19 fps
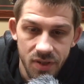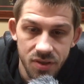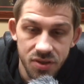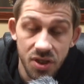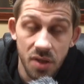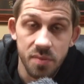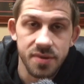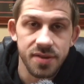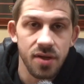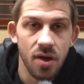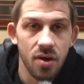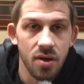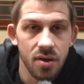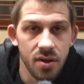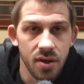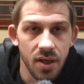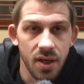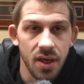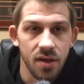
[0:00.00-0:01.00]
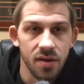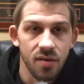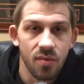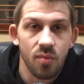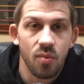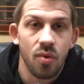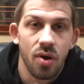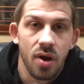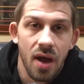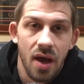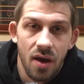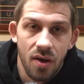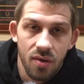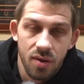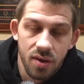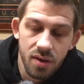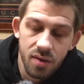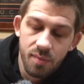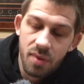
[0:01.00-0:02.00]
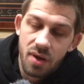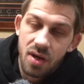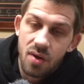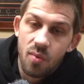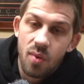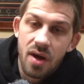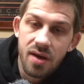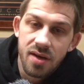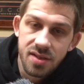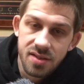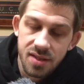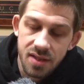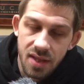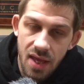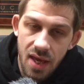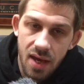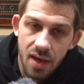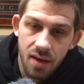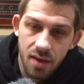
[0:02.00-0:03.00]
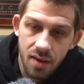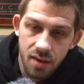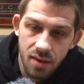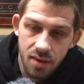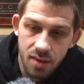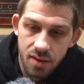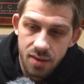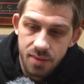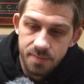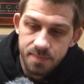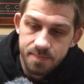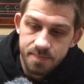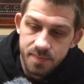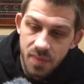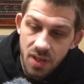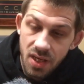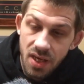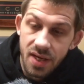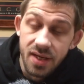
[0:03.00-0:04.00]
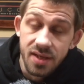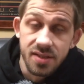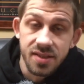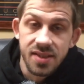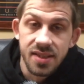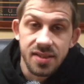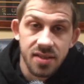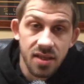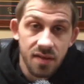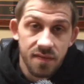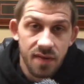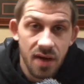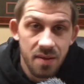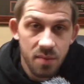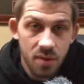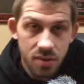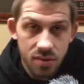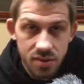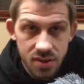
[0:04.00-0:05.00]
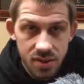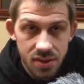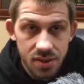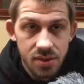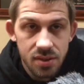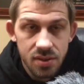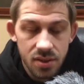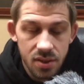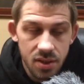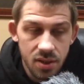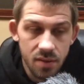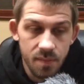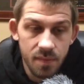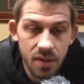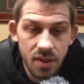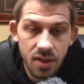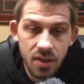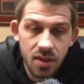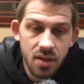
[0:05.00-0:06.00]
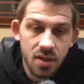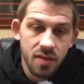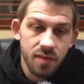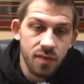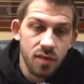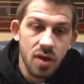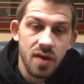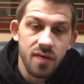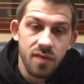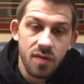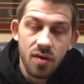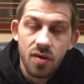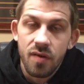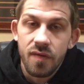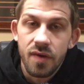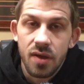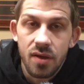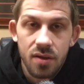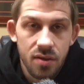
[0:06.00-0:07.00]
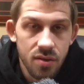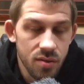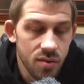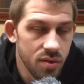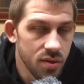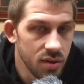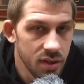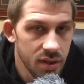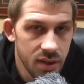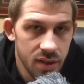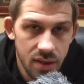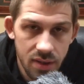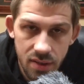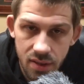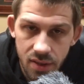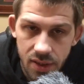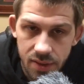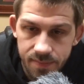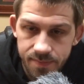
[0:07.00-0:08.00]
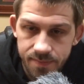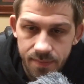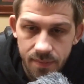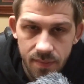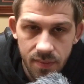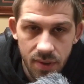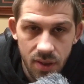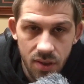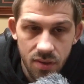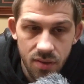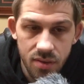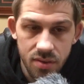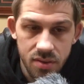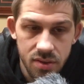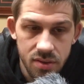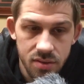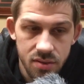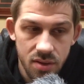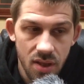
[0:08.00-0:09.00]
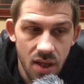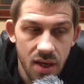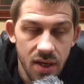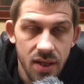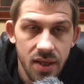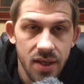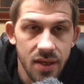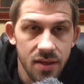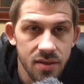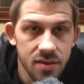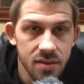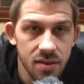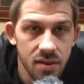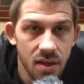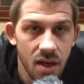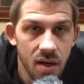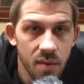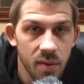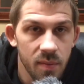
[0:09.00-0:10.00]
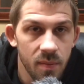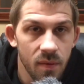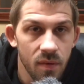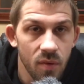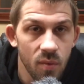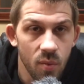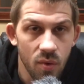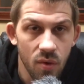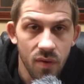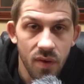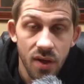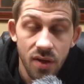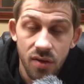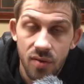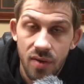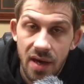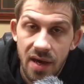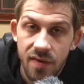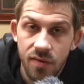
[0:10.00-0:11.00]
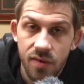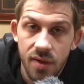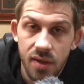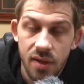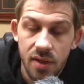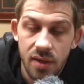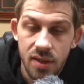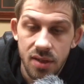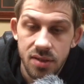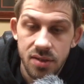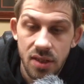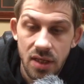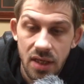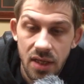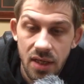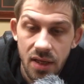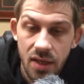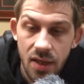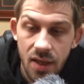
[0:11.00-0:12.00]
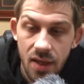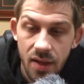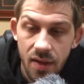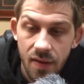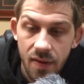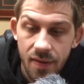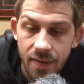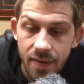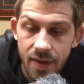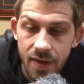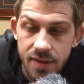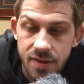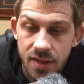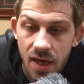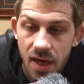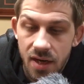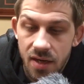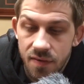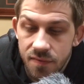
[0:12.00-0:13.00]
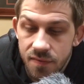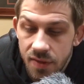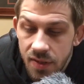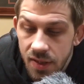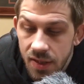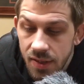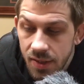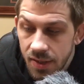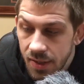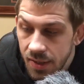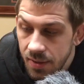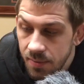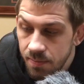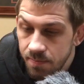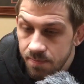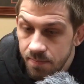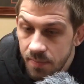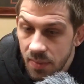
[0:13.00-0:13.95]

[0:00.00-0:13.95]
jump start to get the word out and bring awareness to that. Again, it's cystic fibrosis. If you haven't heard of it, Google it. There's a lot of kids and a lot of people in the world that do have it, and it's kind of a